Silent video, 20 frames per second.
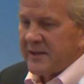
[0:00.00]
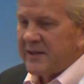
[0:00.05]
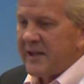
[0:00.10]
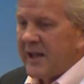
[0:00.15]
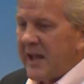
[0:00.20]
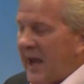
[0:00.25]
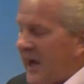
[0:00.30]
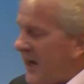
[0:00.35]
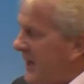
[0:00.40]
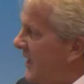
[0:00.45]

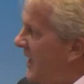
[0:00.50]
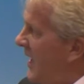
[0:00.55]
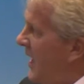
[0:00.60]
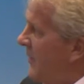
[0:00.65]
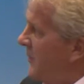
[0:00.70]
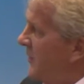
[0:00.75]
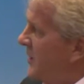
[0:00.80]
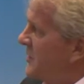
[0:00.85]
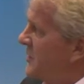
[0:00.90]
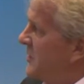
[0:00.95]
the
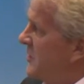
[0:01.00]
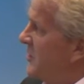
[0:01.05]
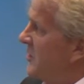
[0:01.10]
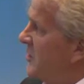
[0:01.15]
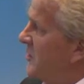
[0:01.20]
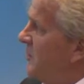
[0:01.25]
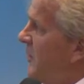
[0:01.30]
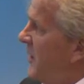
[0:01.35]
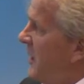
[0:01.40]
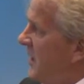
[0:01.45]
economics of your
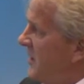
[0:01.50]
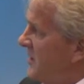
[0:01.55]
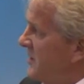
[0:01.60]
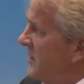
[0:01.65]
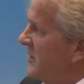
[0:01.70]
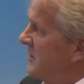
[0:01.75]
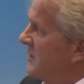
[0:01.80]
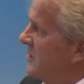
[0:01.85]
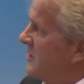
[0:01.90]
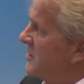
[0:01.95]

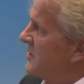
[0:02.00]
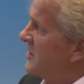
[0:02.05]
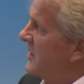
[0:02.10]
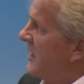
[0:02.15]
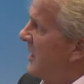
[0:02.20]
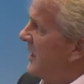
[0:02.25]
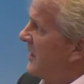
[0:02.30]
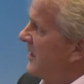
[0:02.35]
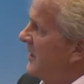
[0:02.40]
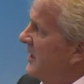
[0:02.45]
deposit looks
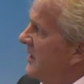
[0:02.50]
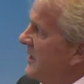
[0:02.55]
like.